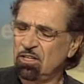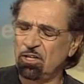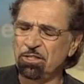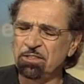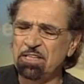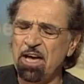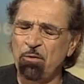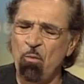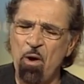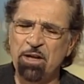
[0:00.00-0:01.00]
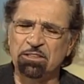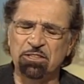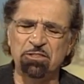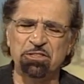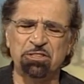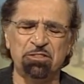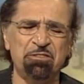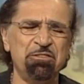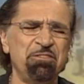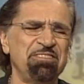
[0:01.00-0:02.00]
couldn't get away too
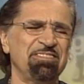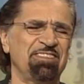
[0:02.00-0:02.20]
soon.